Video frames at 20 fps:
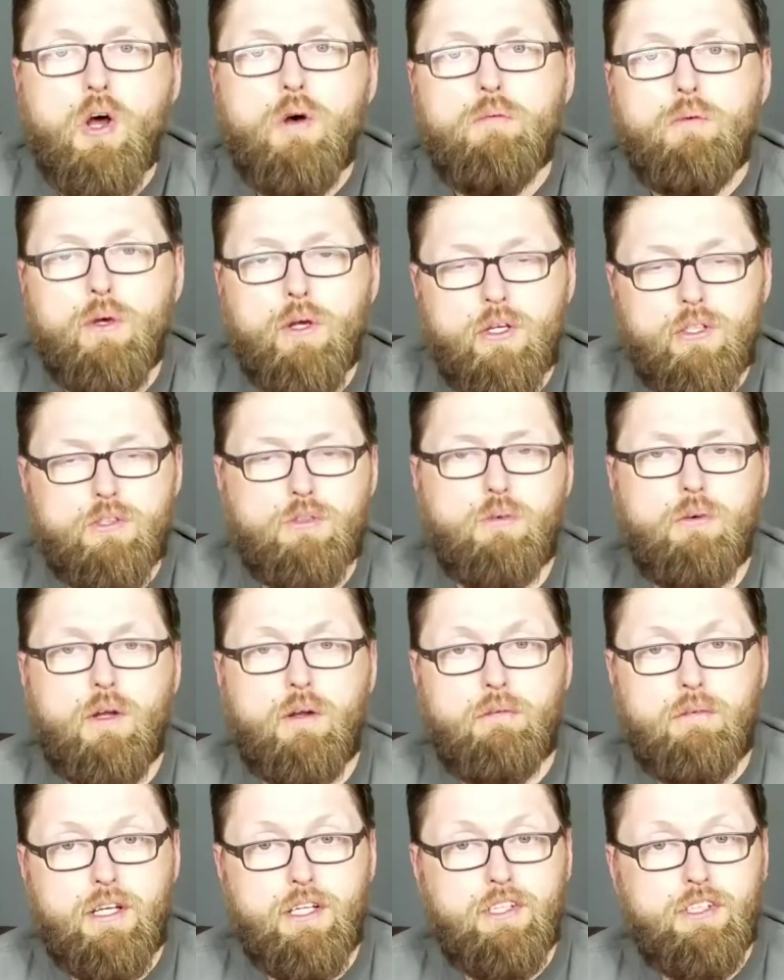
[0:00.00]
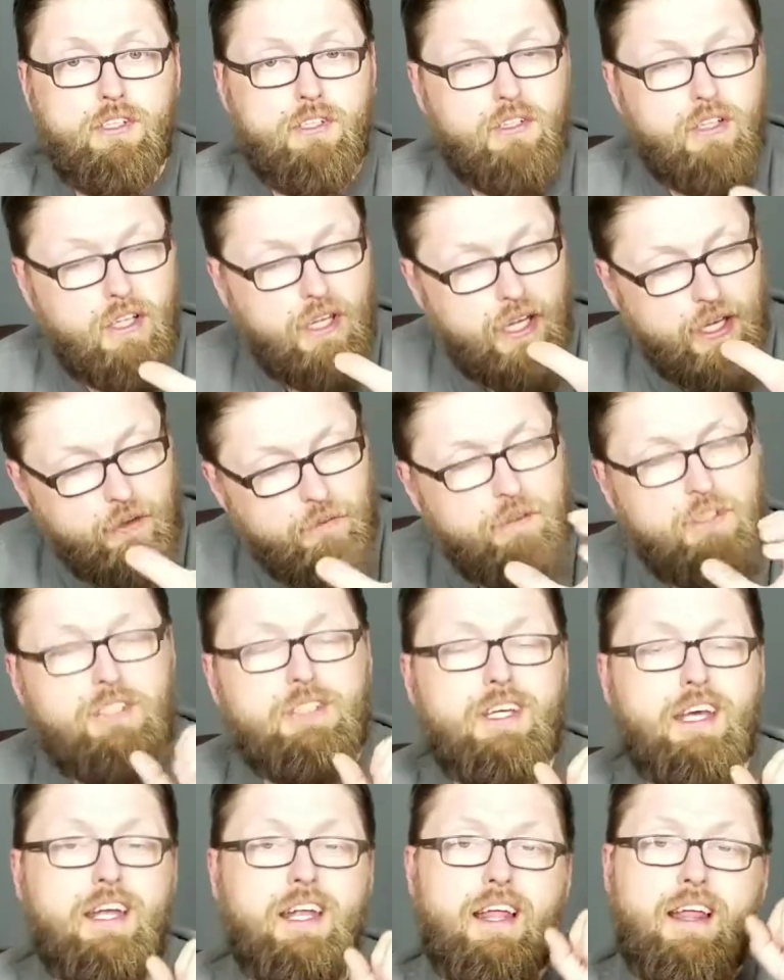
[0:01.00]
We also want to make sure, like we
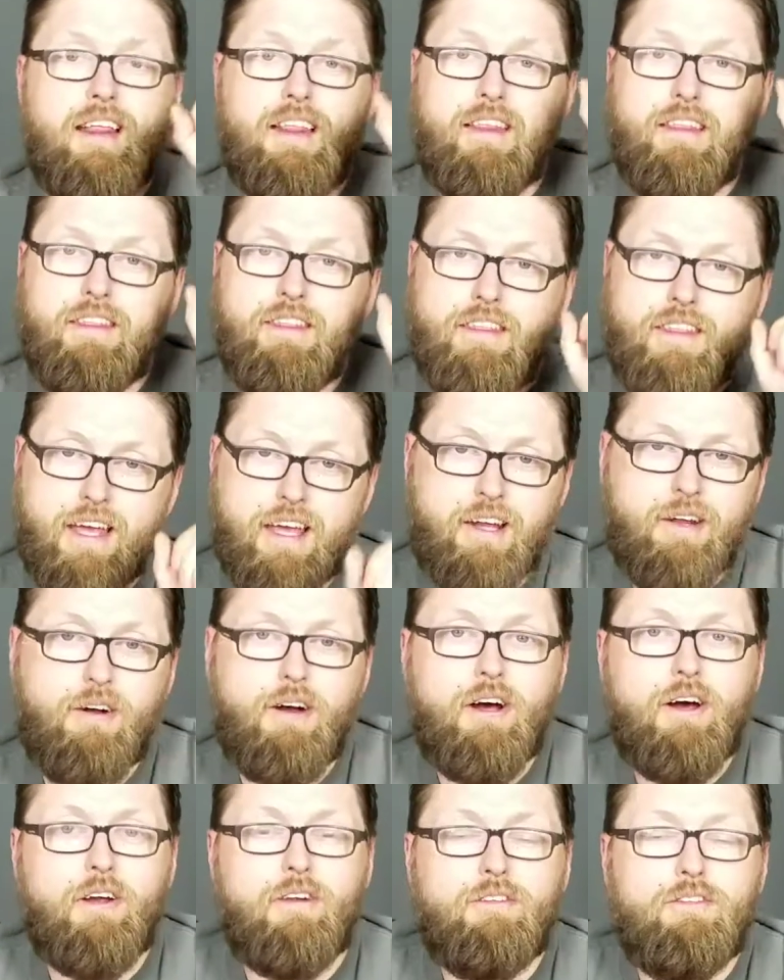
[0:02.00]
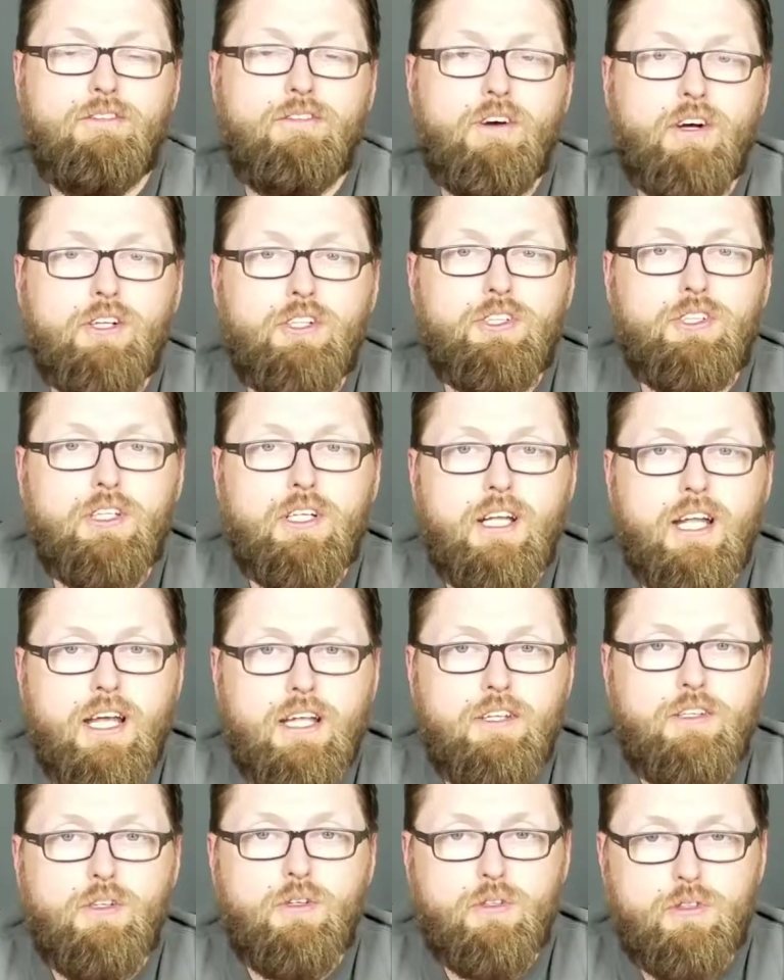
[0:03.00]
said, they know how to function
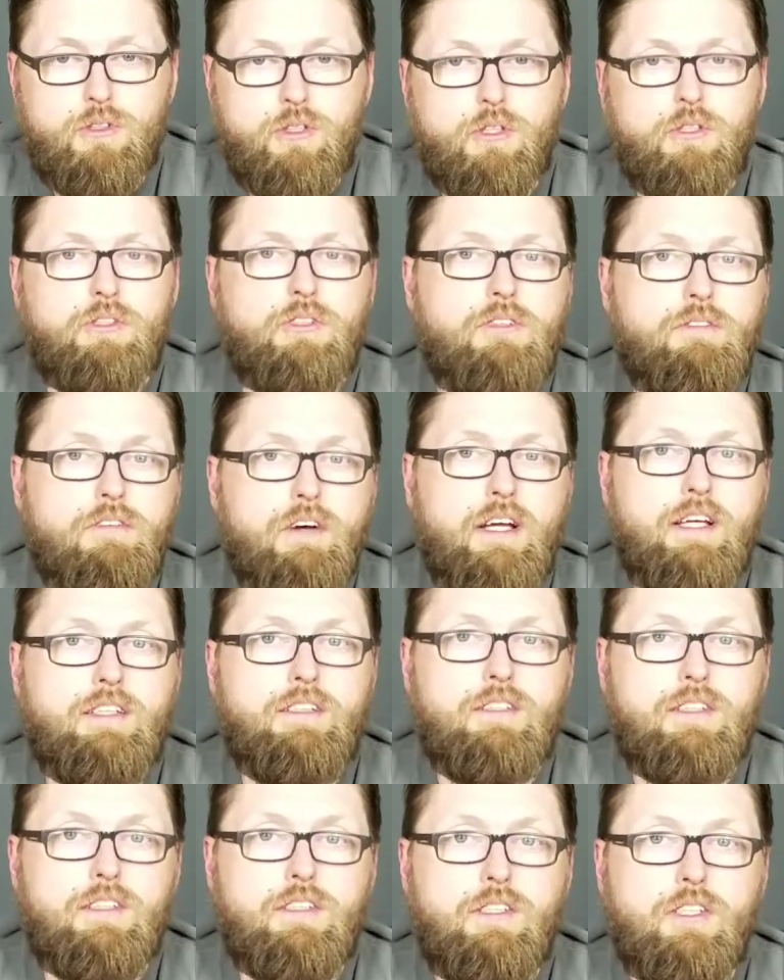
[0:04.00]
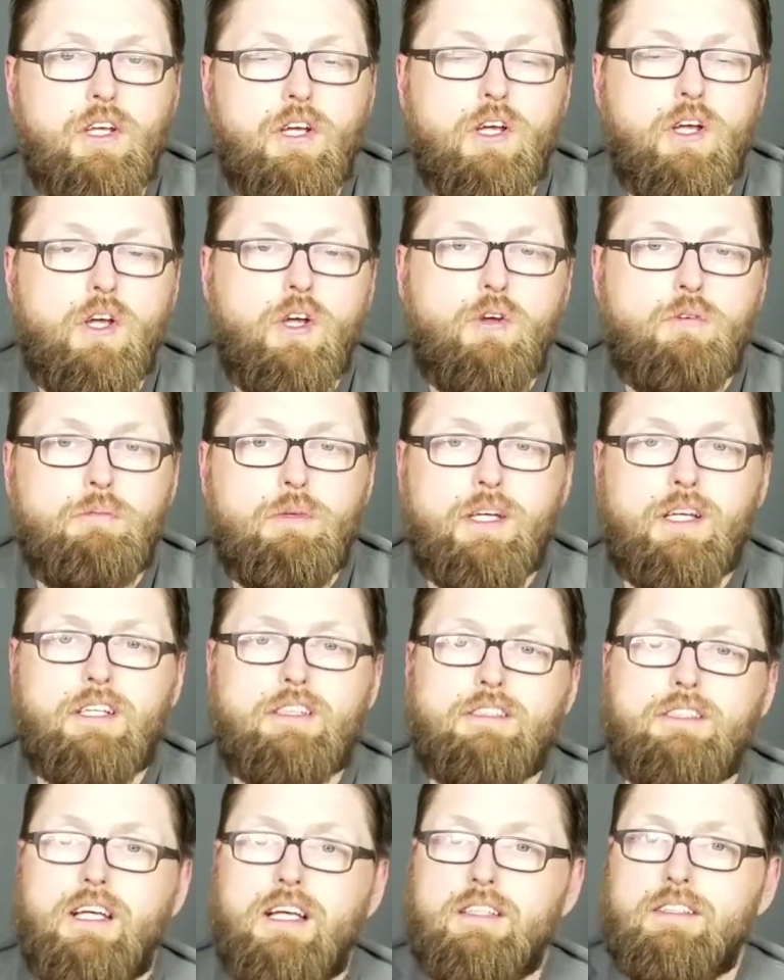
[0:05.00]
and use those devices,
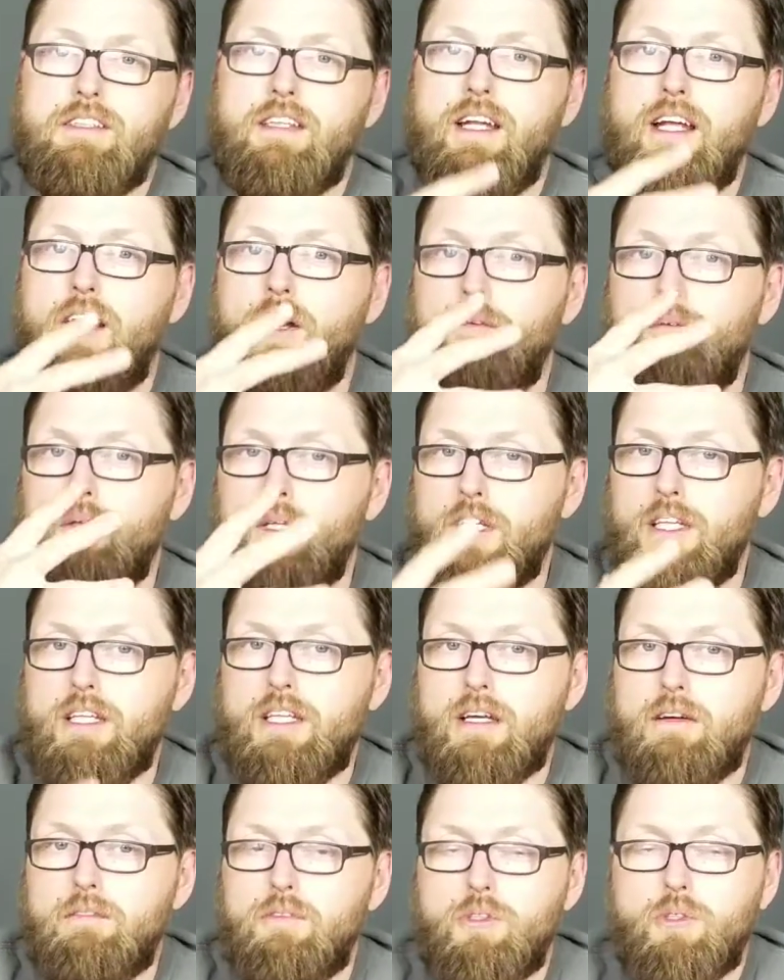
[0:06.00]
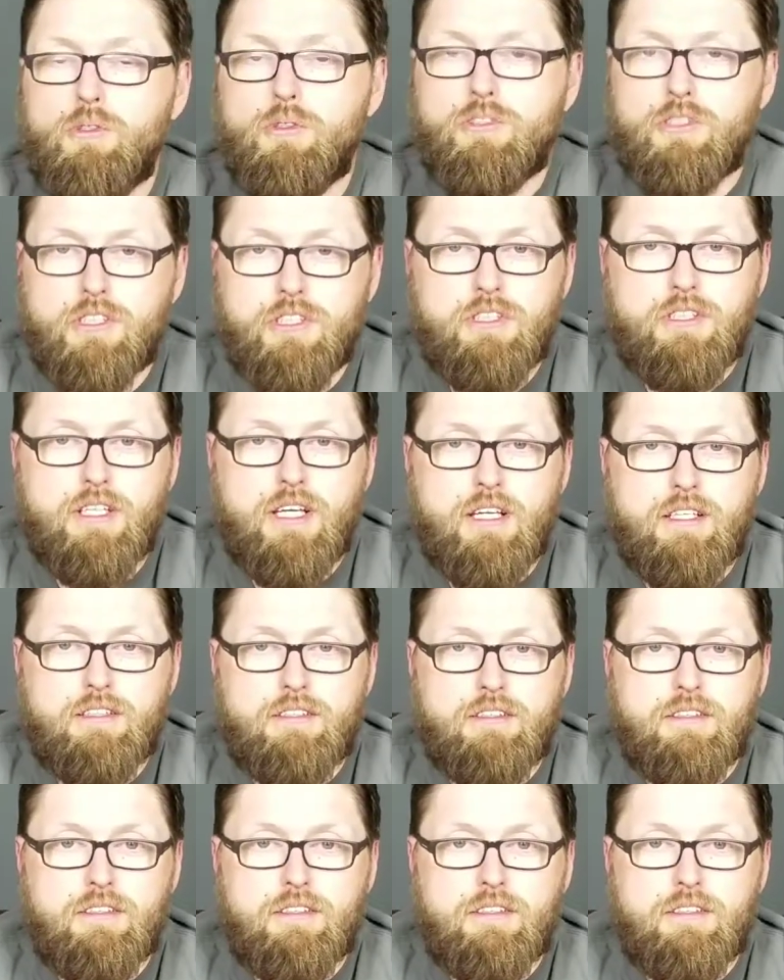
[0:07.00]
because that's going to help lead them to success